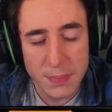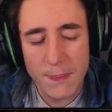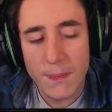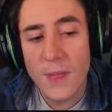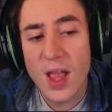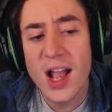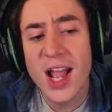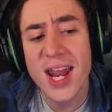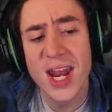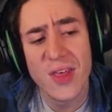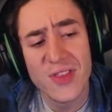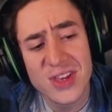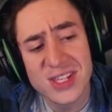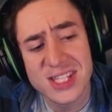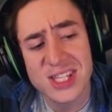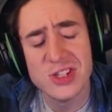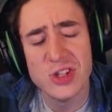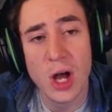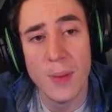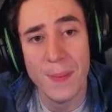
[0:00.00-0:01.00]
Okay, now this
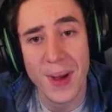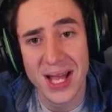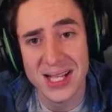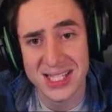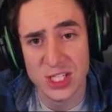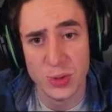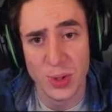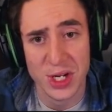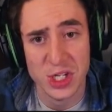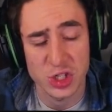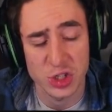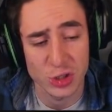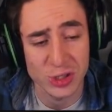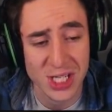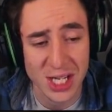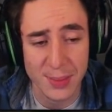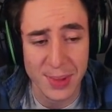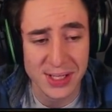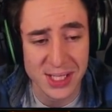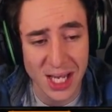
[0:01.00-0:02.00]
is not a bad situation. Your
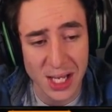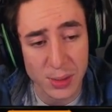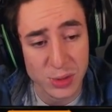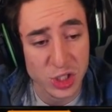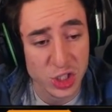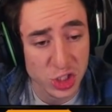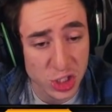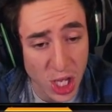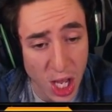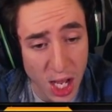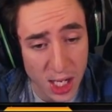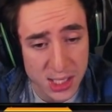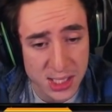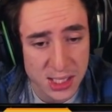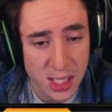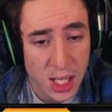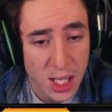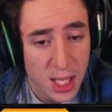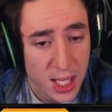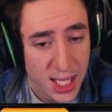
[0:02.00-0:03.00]
teammate died, which sucks.
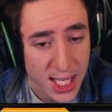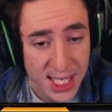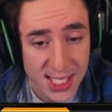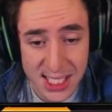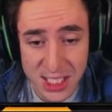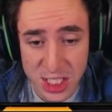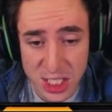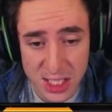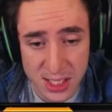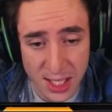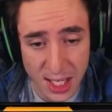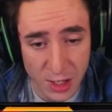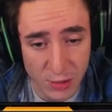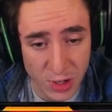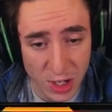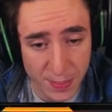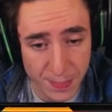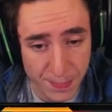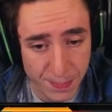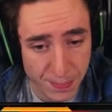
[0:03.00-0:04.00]
He's actually in a
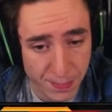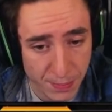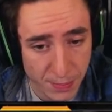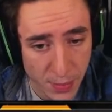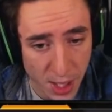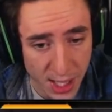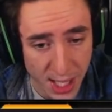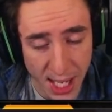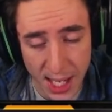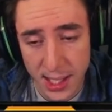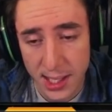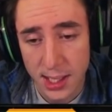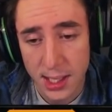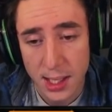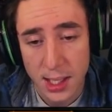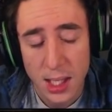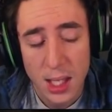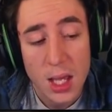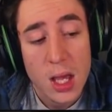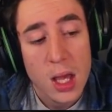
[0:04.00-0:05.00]
really... Okay.
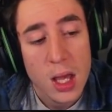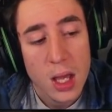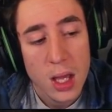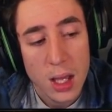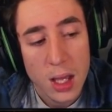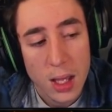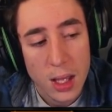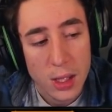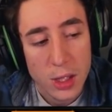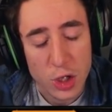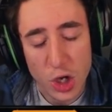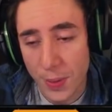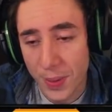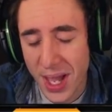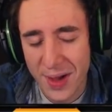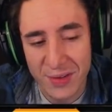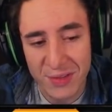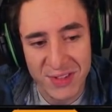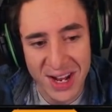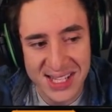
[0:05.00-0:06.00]
You gotta be
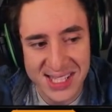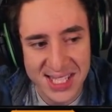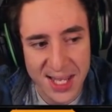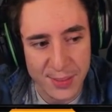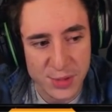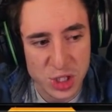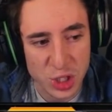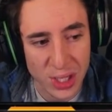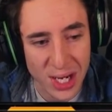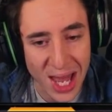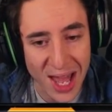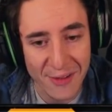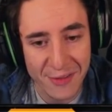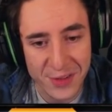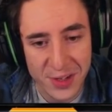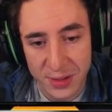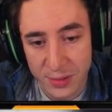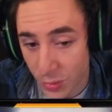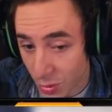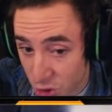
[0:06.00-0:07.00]
careful of Lance coming to your
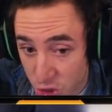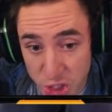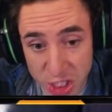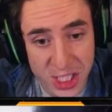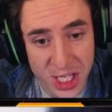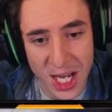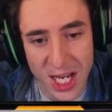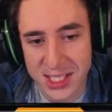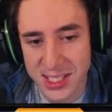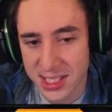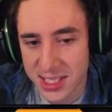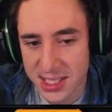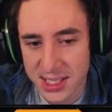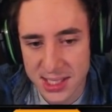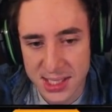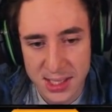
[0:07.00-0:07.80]
left, which she does.